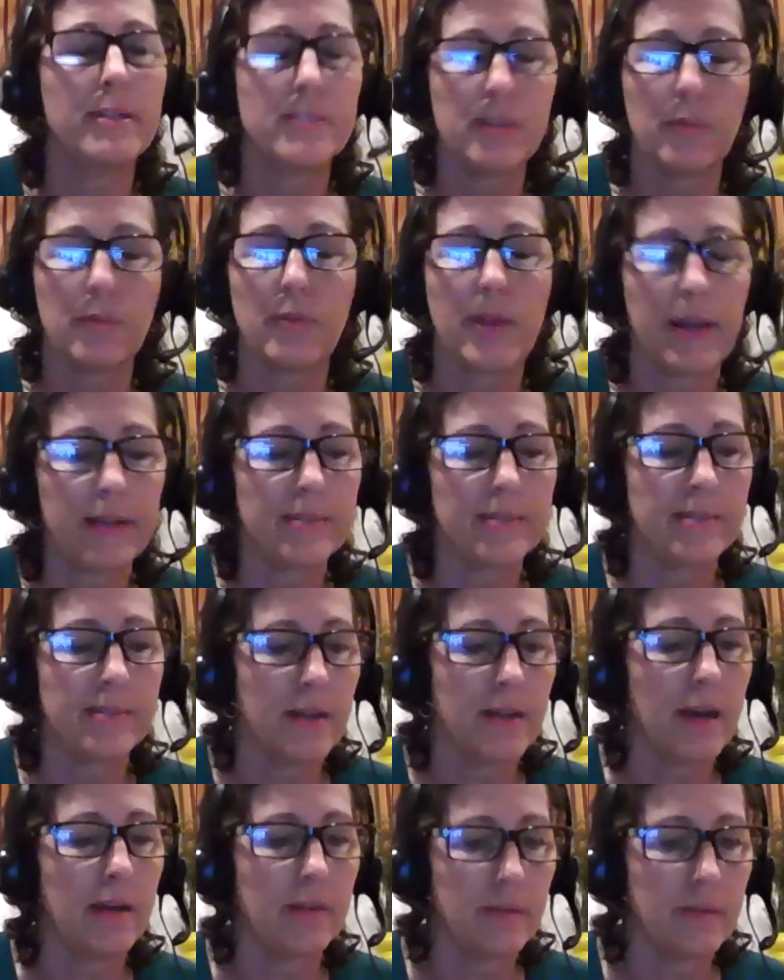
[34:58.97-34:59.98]
So that is
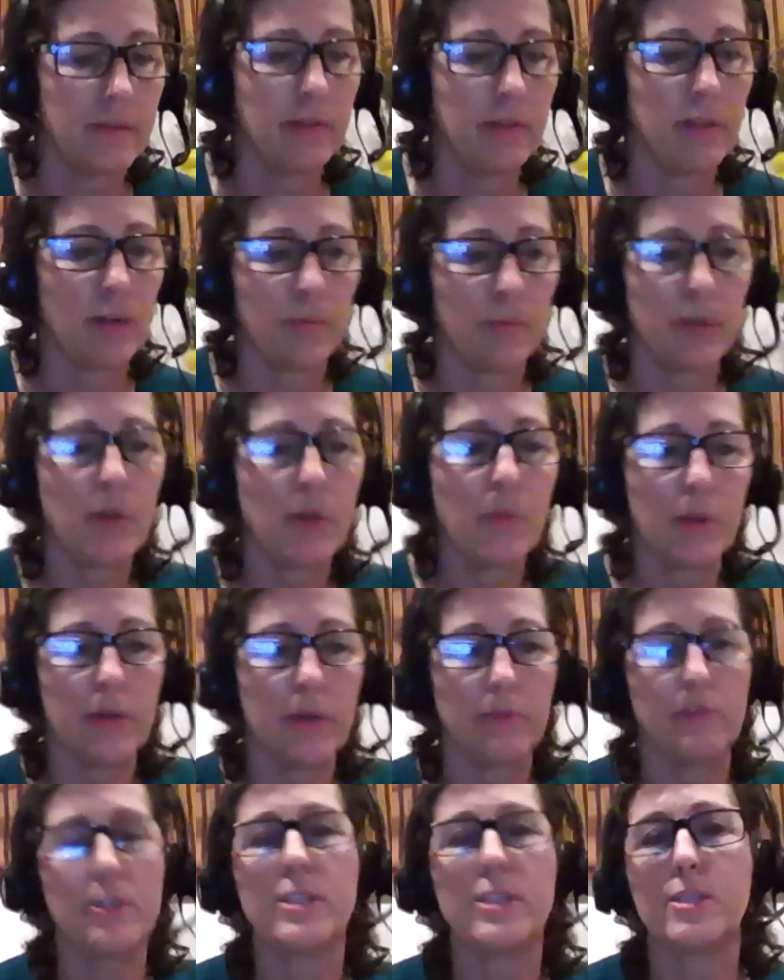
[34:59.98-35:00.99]
not, we don't want
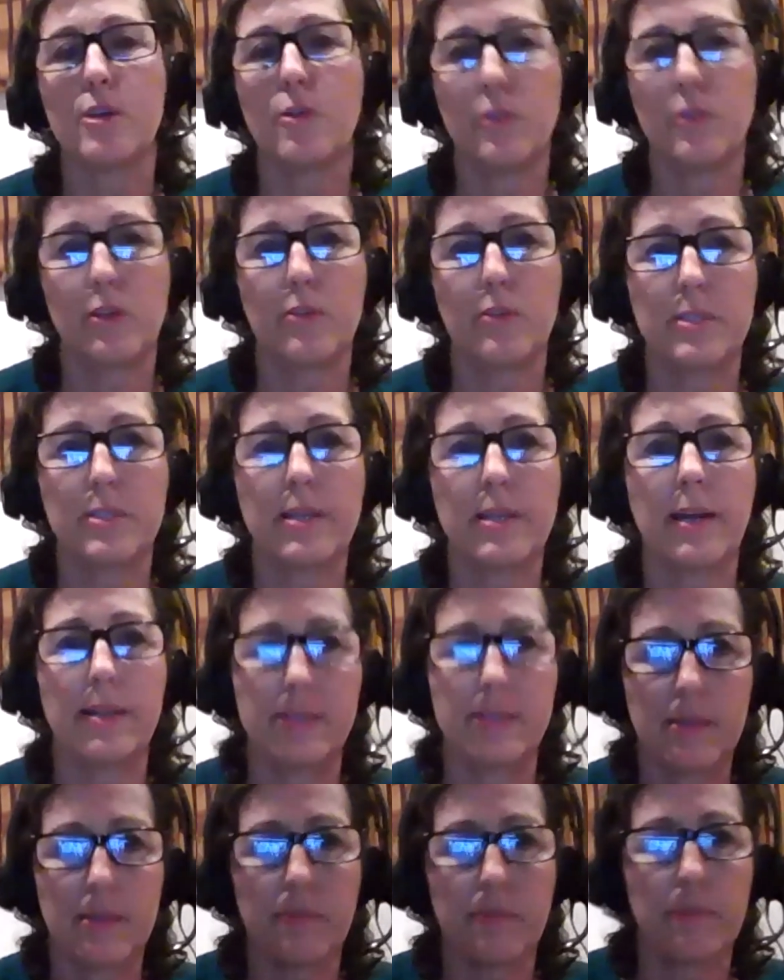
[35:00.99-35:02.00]
to rezone those
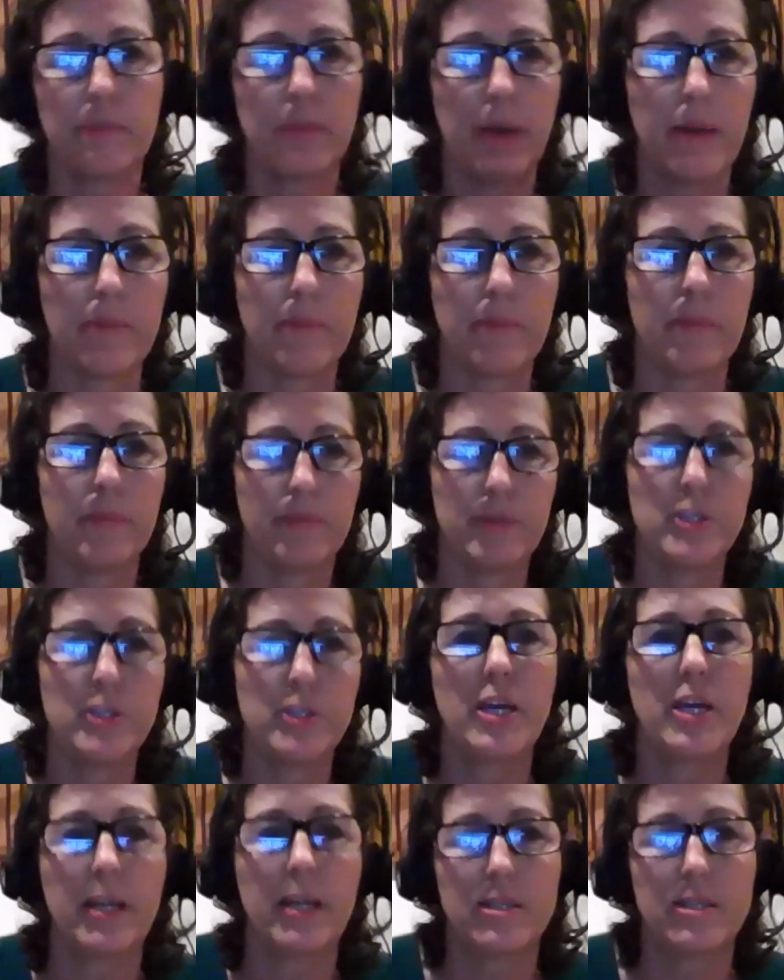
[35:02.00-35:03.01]
sites and
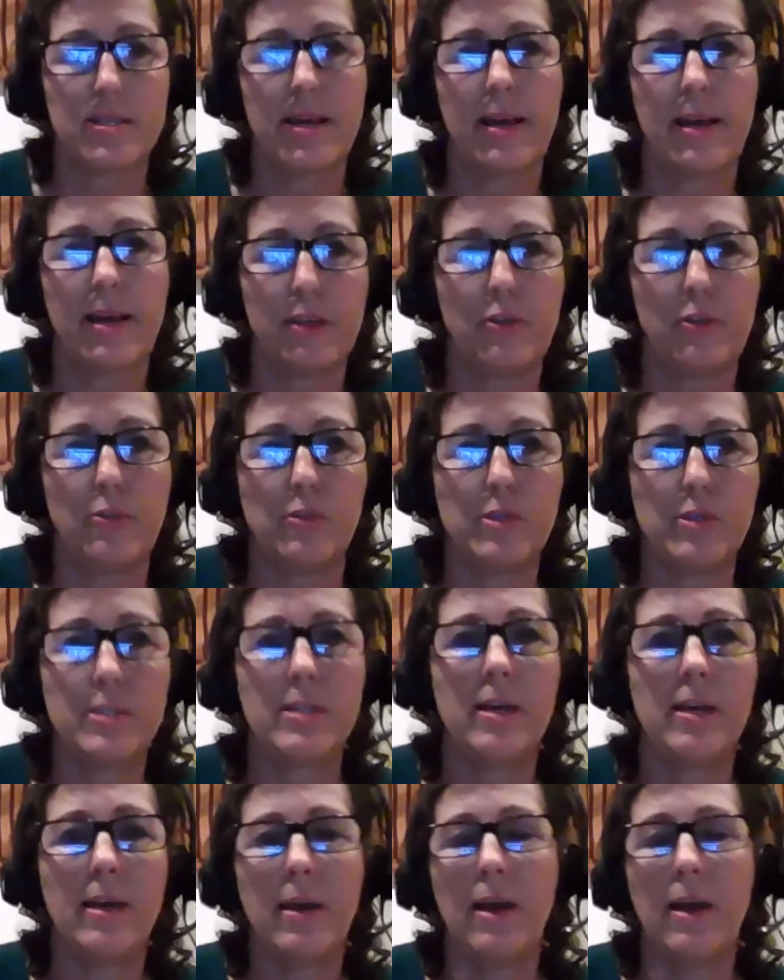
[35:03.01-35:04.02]
change that use.